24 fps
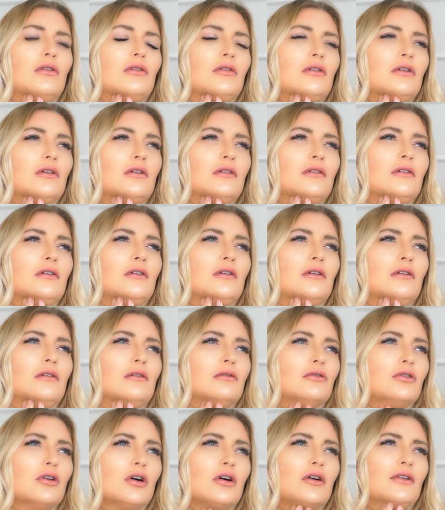oh
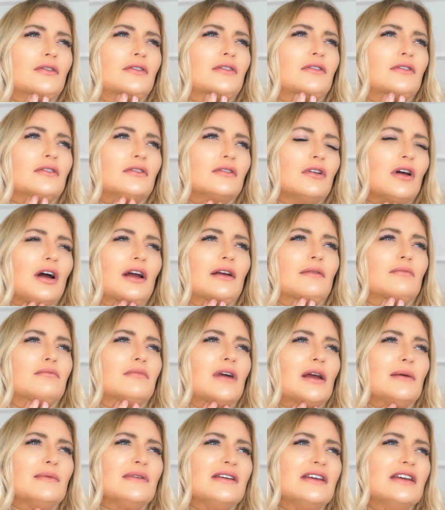god, like
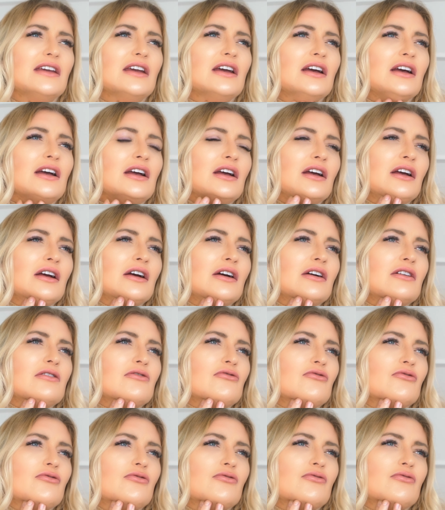maybe
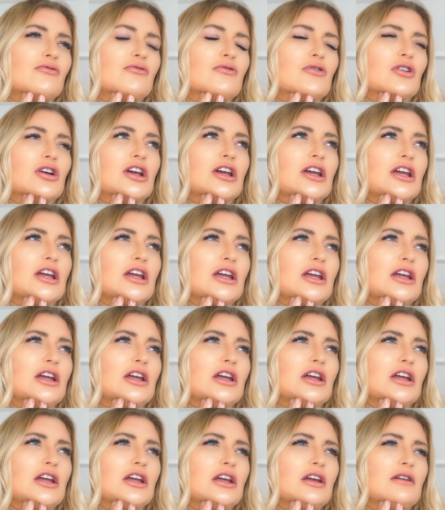
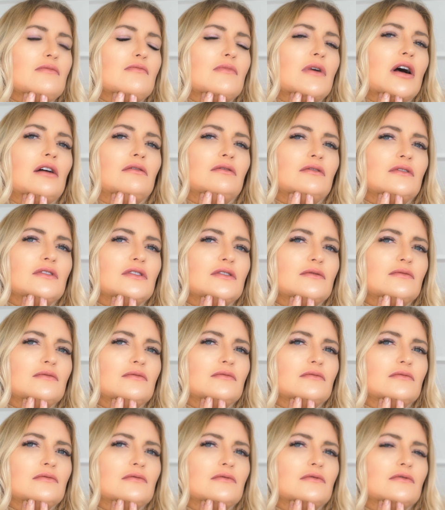3 months
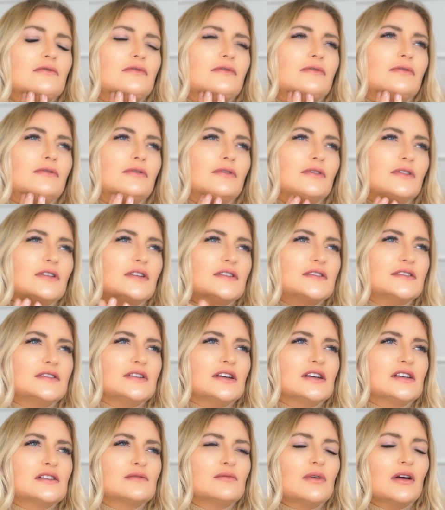to
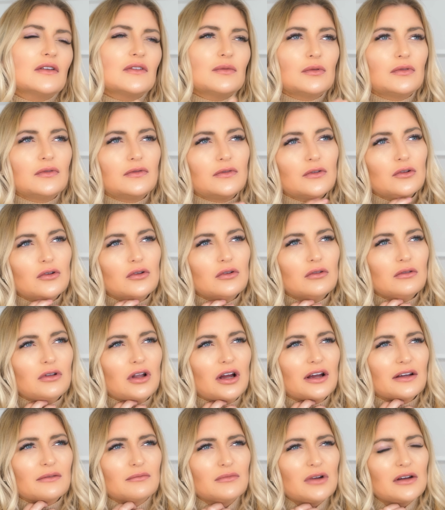6 months before
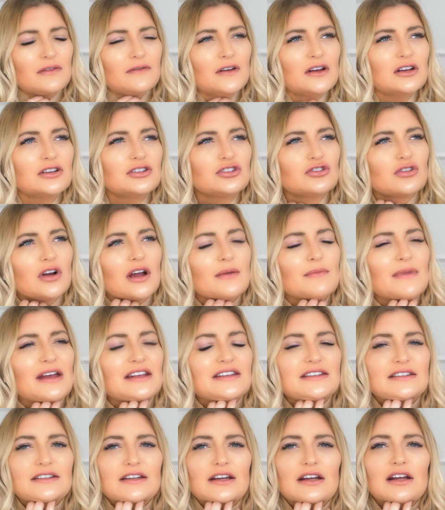like my first
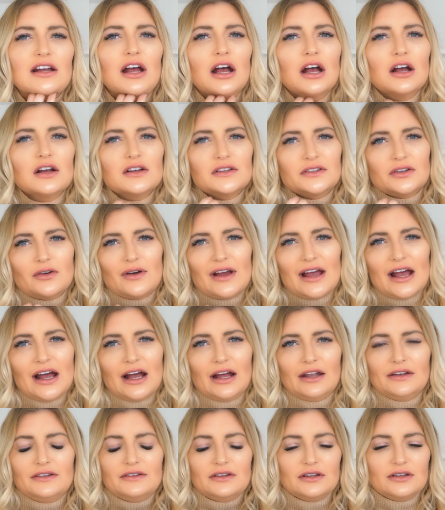trimester, so I
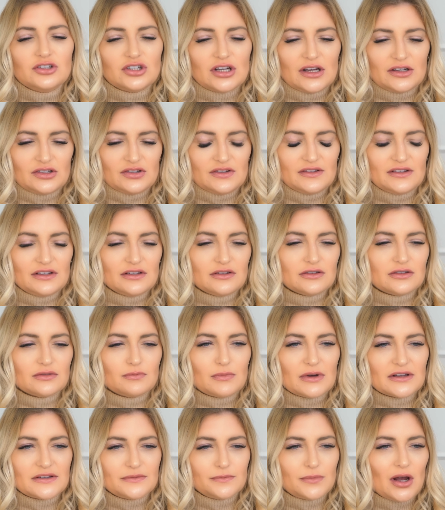had injections into
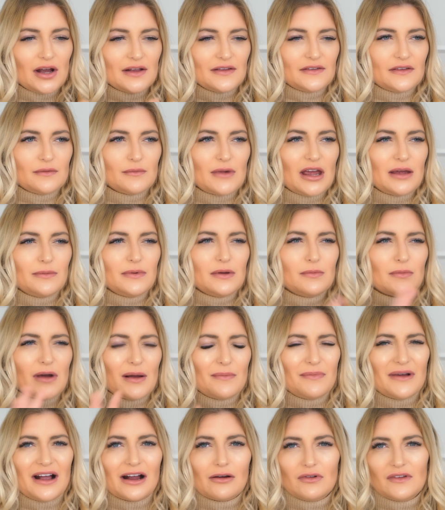my spine, so maybe my
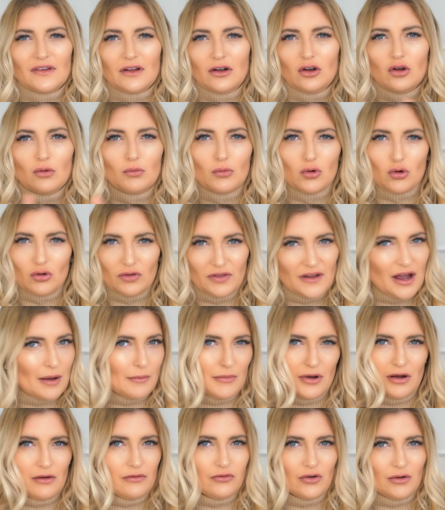back was a lot more
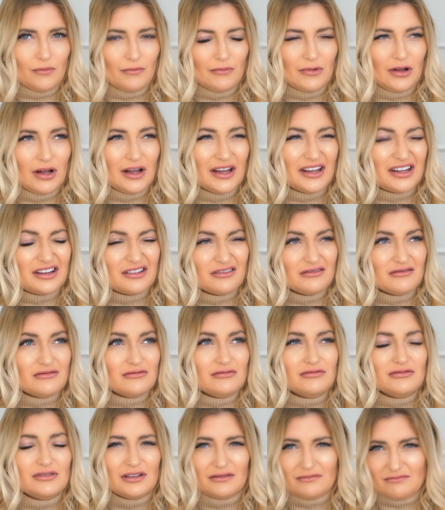number from like
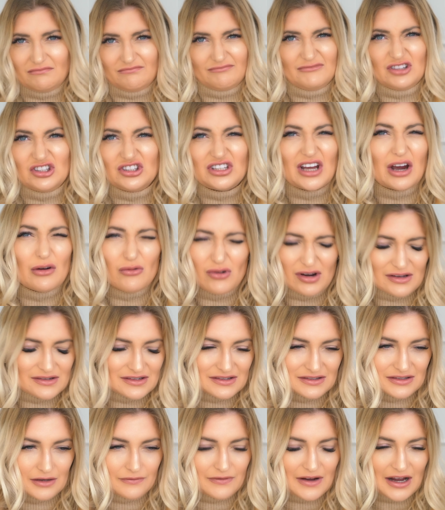all the steroids
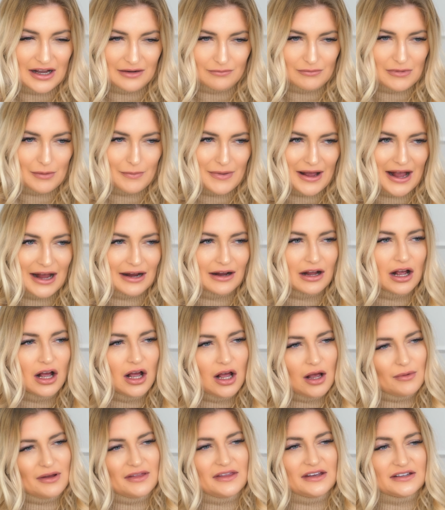and stuff I had in my back.
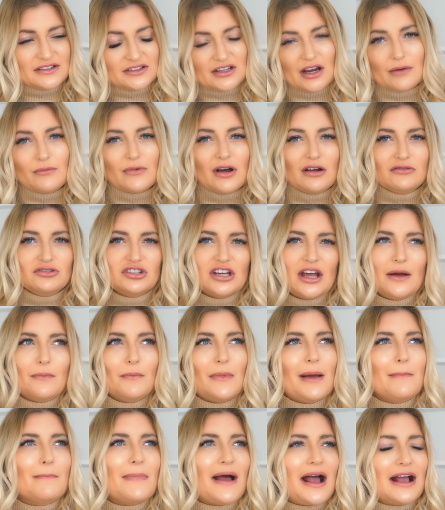But this time around, yeah,
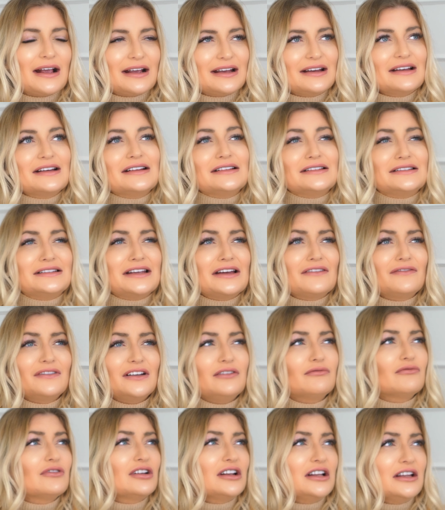my back has
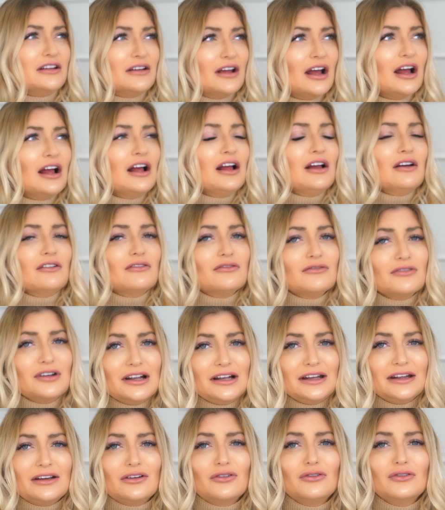definitely
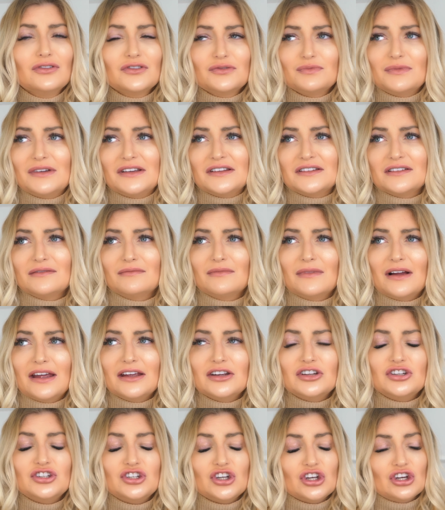really caused me some
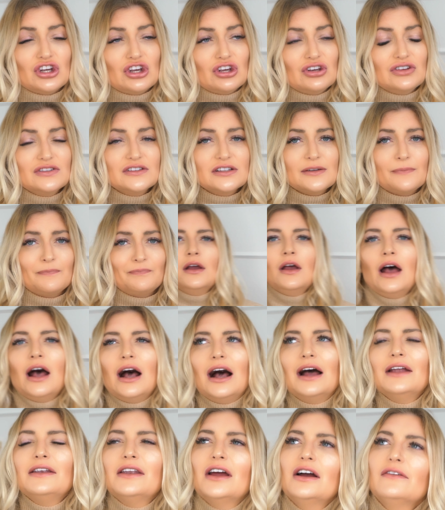issues.
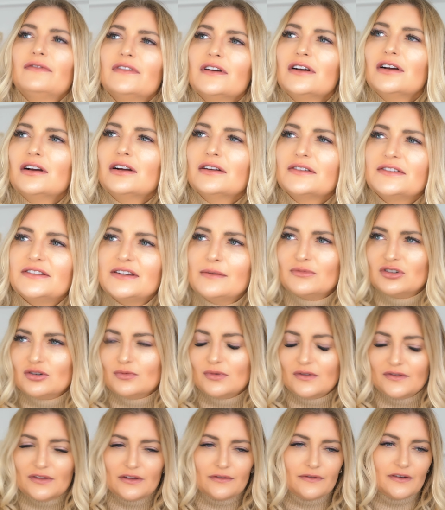Another
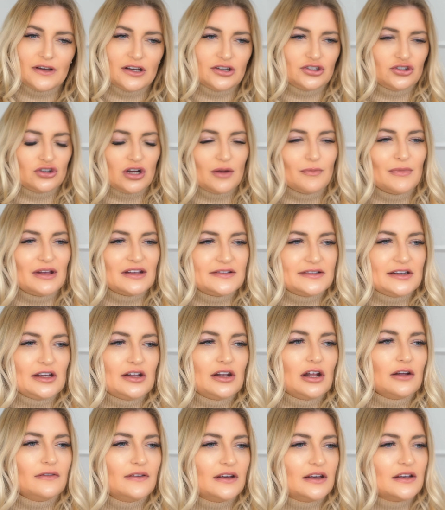symptom of the first trimester,
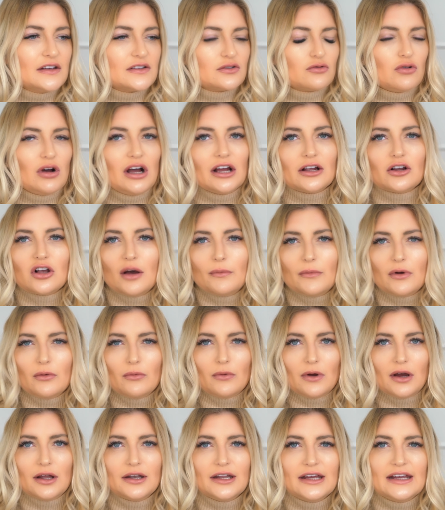and I think it's quite a common
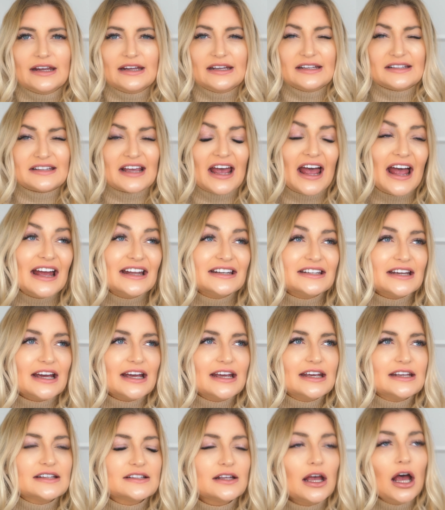one, is
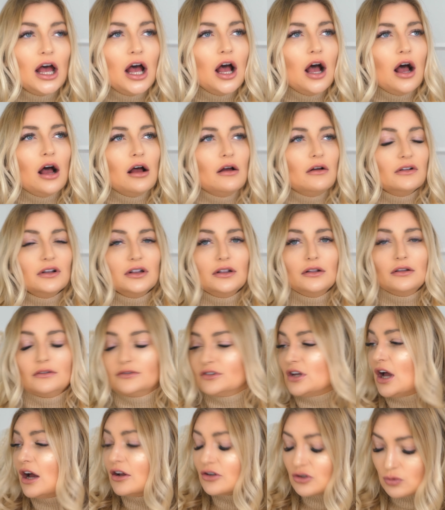headaches.
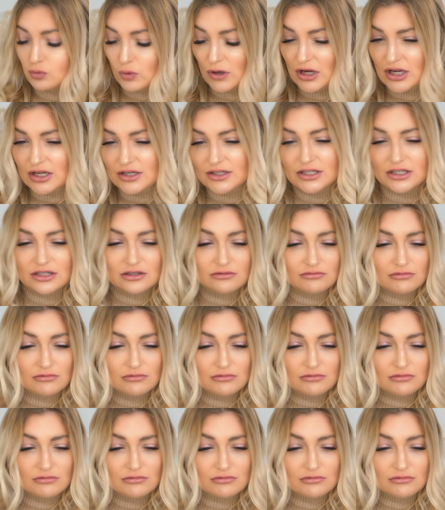Touch wood,